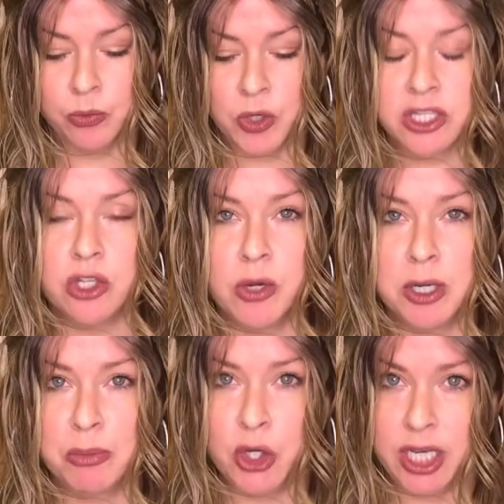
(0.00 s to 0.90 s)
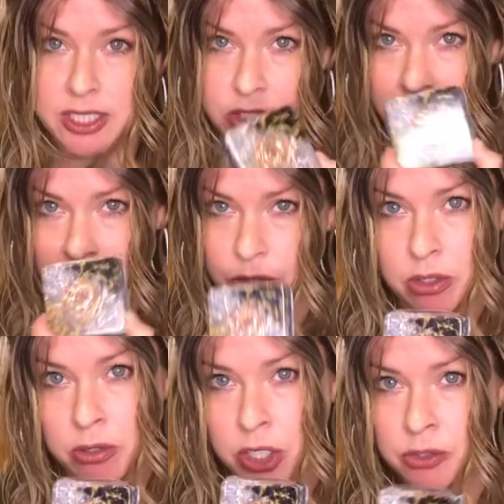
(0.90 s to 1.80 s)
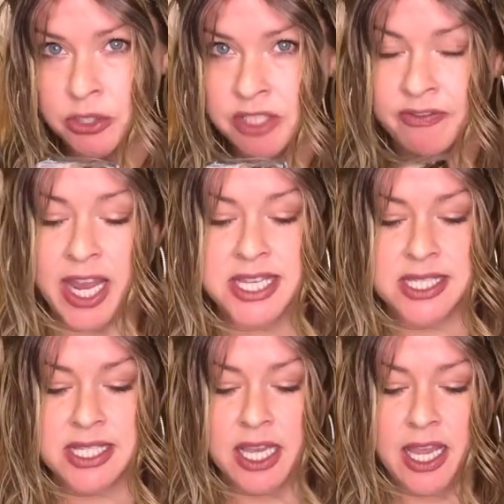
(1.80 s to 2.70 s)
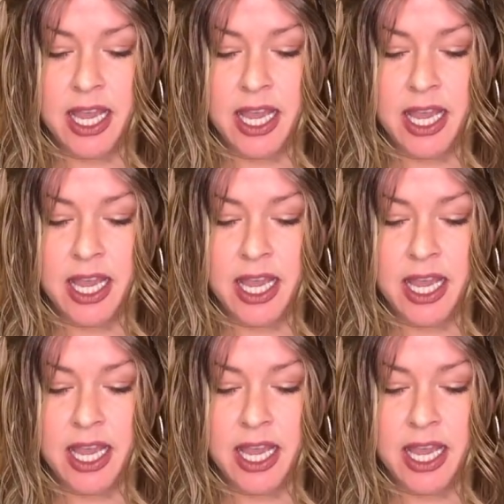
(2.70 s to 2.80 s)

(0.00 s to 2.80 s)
what you want to put into your Orgone device.